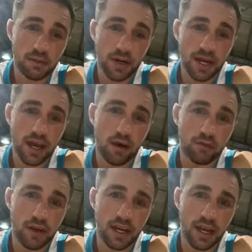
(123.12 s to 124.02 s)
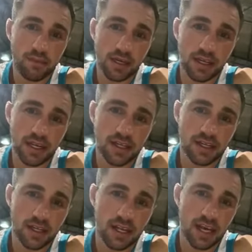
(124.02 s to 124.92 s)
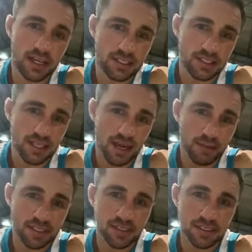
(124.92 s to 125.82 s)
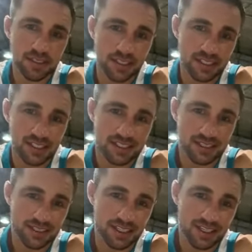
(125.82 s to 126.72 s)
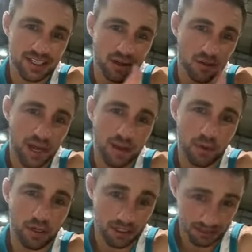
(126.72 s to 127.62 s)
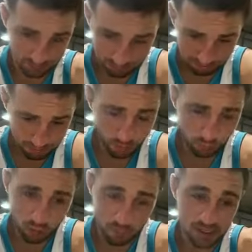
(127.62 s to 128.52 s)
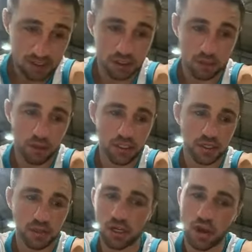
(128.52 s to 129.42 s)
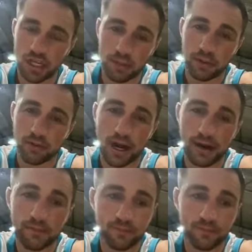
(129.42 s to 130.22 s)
your body healthy. I mean, at the end of the day, this is our business. This is, you know, our body is what makes us the money. So you got to keep it right.